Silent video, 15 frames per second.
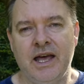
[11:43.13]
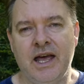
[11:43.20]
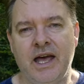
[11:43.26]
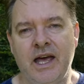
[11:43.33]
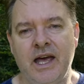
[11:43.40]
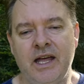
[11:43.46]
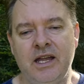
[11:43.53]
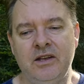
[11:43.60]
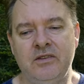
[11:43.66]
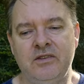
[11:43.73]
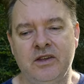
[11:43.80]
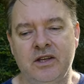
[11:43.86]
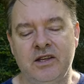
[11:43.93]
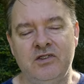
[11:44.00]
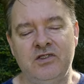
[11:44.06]
And
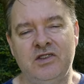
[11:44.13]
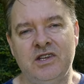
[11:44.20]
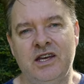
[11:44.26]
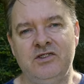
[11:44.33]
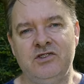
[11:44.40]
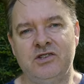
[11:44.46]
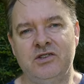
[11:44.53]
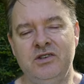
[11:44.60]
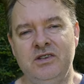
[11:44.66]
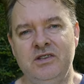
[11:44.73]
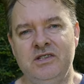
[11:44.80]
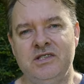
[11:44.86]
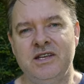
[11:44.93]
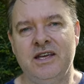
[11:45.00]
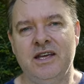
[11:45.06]
stay
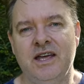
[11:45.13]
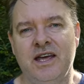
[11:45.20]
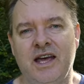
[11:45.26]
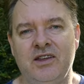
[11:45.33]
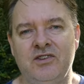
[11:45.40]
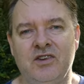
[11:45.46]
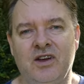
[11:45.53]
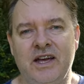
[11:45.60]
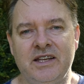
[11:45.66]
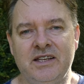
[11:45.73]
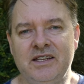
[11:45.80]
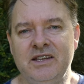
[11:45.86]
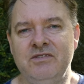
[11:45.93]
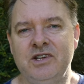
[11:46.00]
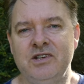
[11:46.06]
tuned as
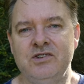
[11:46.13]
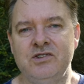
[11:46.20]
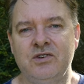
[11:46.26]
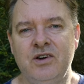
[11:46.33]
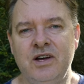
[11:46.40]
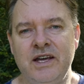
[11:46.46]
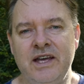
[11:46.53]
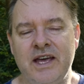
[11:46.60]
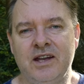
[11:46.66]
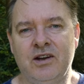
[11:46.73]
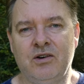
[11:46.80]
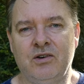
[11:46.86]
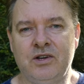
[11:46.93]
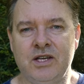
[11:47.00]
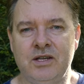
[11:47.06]
I'd give it a try, and
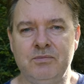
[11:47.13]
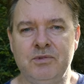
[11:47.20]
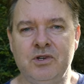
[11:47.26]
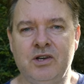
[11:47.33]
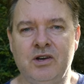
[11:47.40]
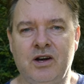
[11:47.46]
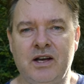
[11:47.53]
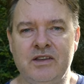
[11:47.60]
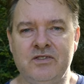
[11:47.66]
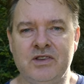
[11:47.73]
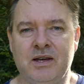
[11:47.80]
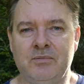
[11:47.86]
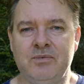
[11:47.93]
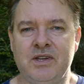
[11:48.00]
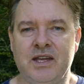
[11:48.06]
I'll keep you guys
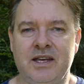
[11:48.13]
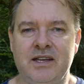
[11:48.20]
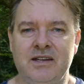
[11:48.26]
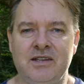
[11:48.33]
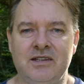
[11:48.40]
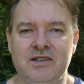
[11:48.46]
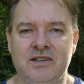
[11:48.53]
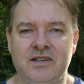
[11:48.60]
updated.